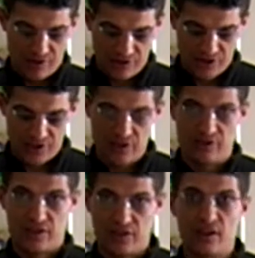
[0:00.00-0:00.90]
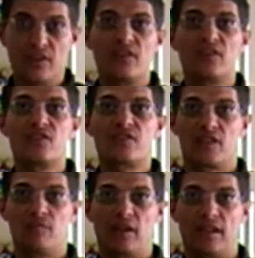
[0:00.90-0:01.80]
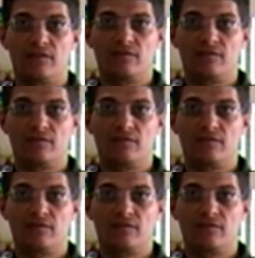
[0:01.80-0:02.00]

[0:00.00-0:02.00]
then serve it simply.